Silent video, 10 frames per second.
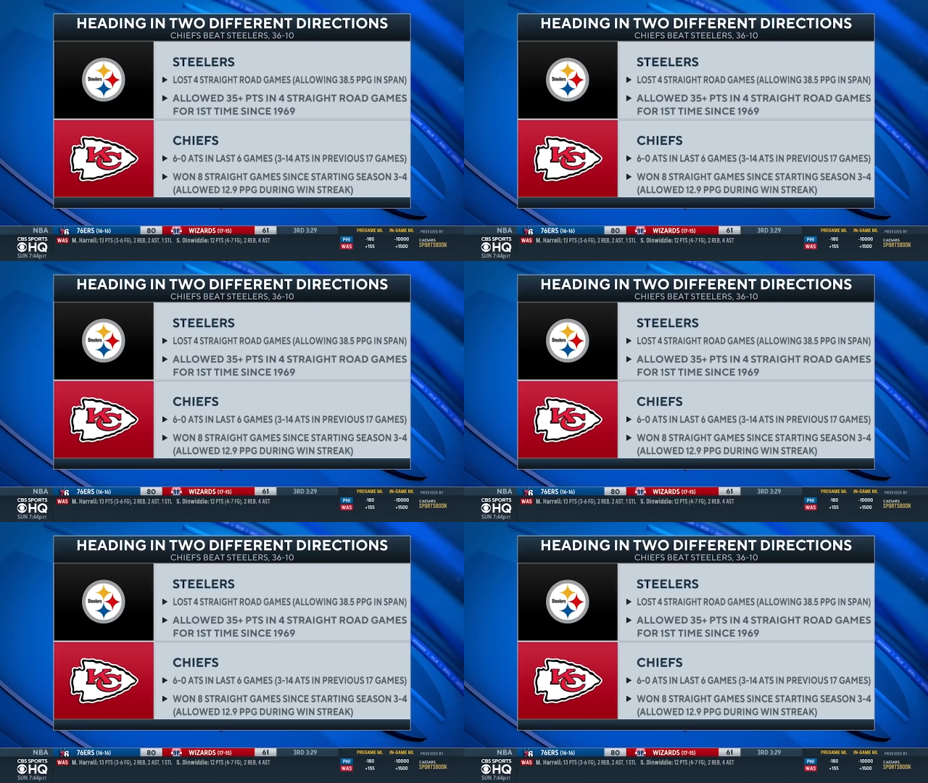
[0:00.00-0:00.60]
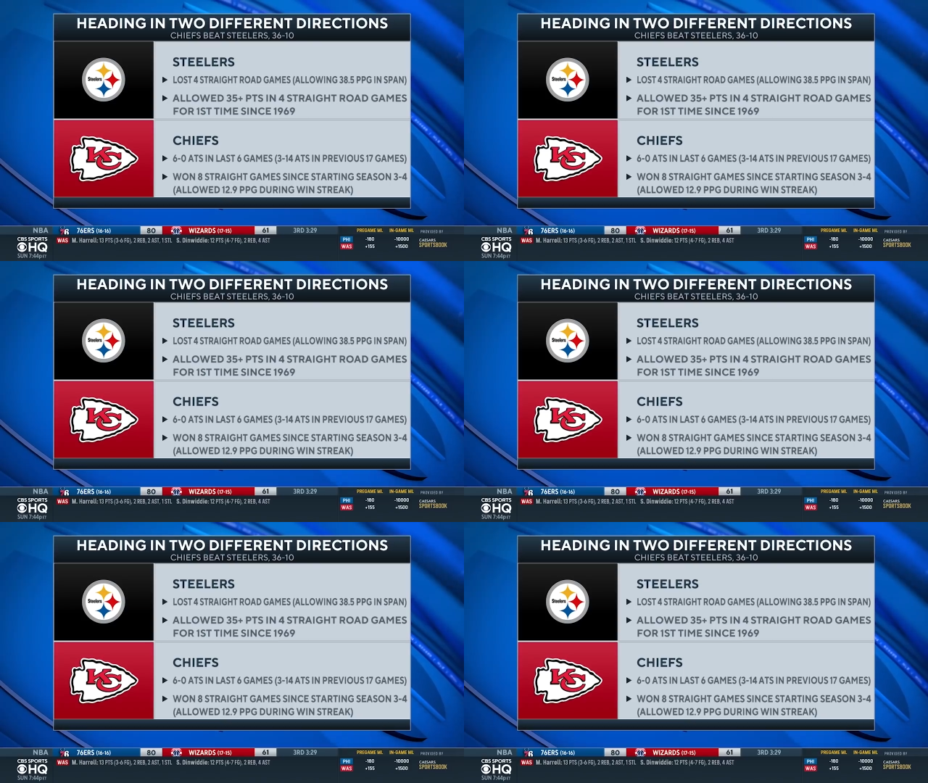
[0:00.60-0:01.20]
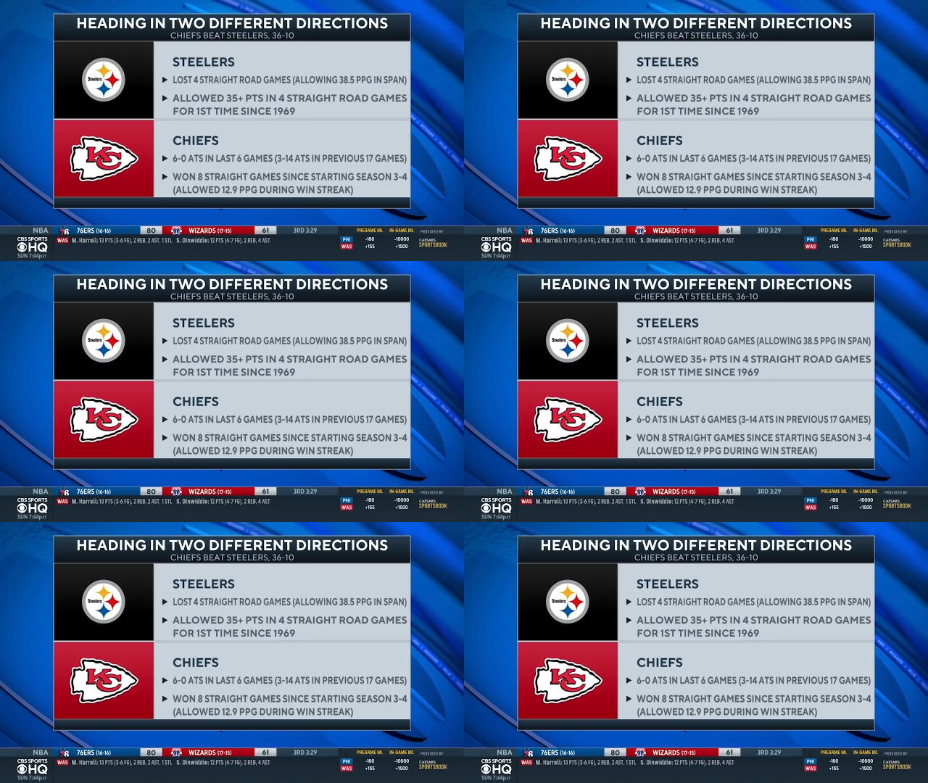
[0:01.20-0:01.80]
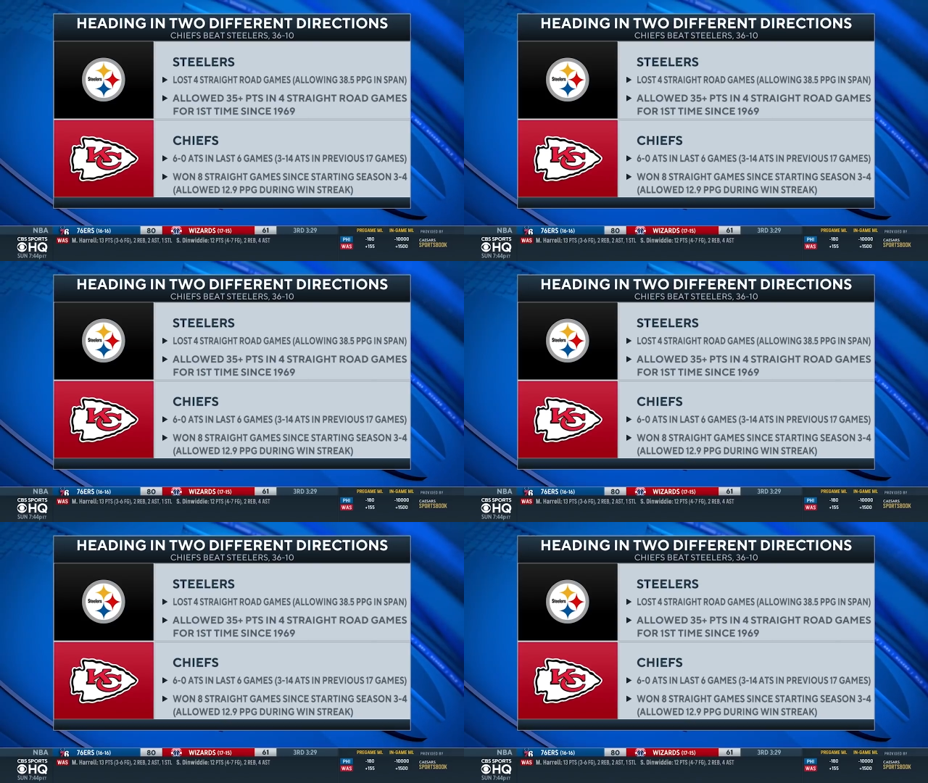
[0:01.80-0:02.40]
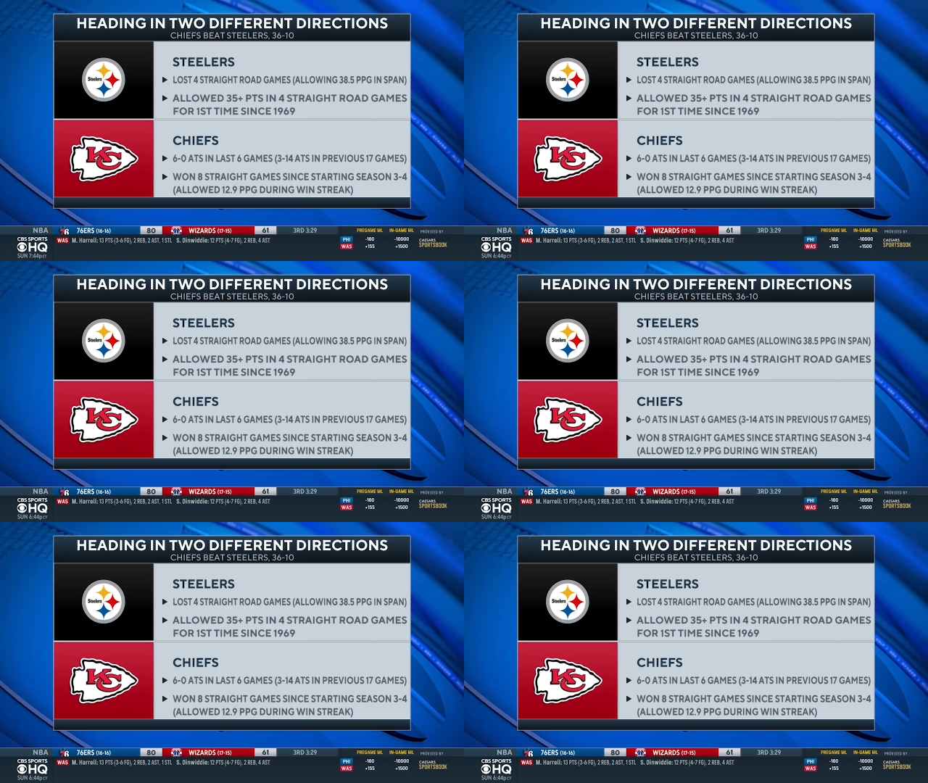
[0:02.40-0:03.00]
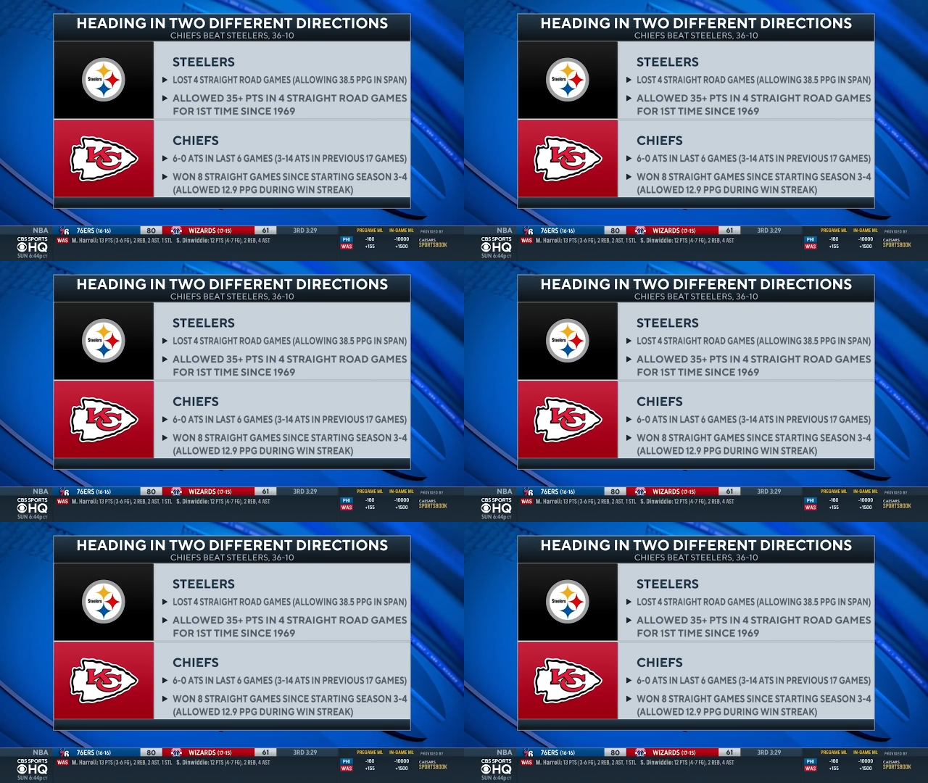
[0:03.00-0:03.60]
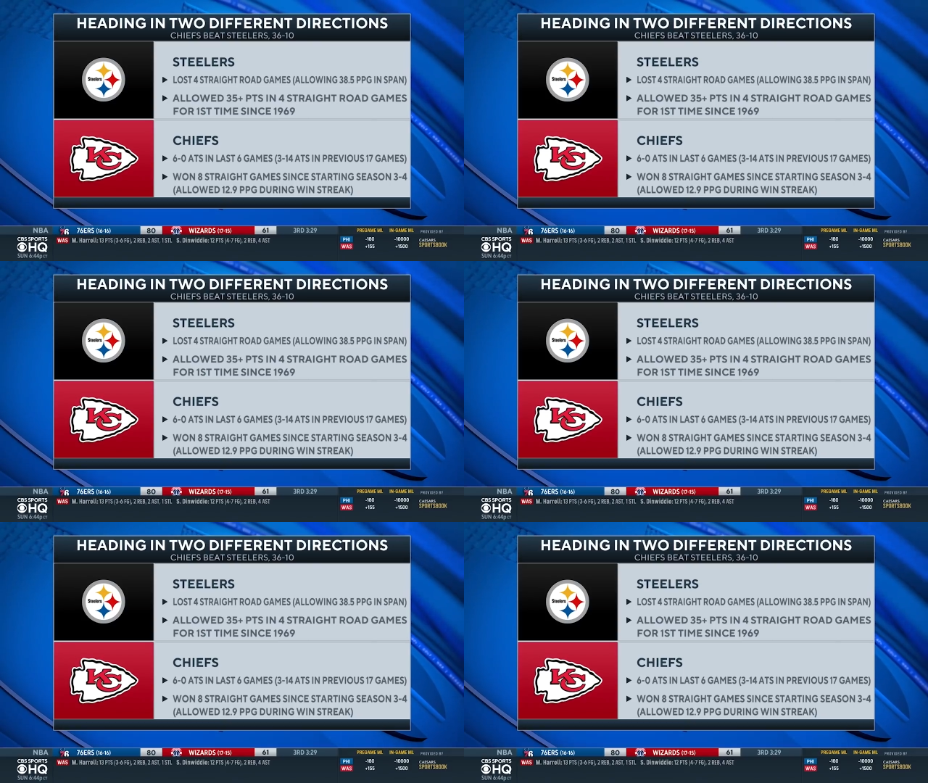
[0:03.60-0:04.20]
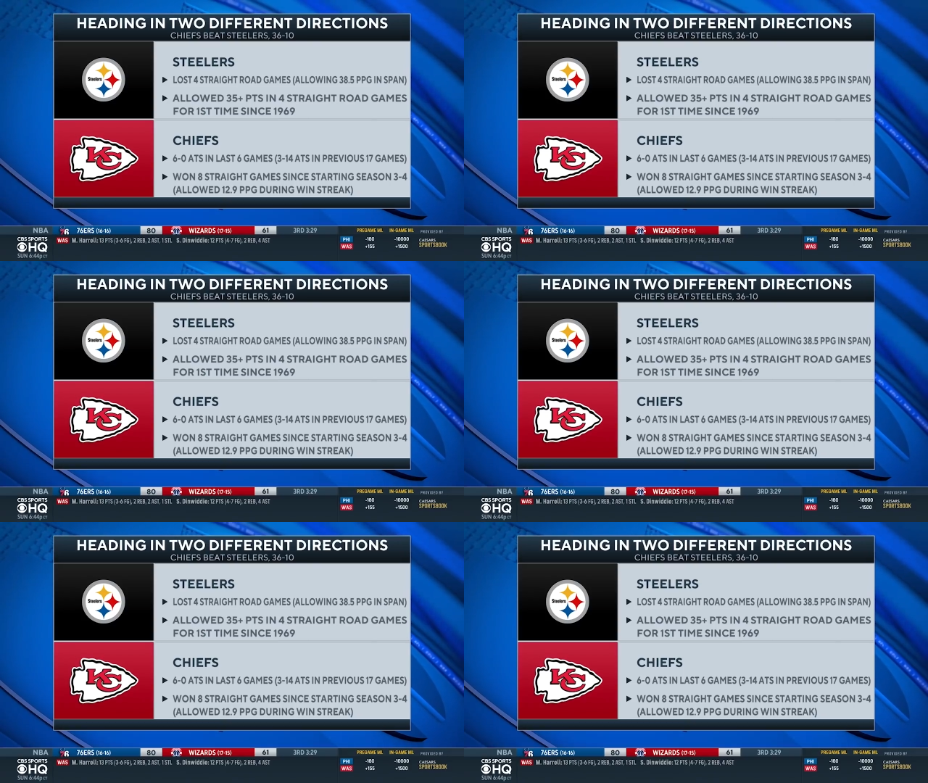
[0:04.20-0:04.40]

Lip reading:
Nobody's mouth can be seen.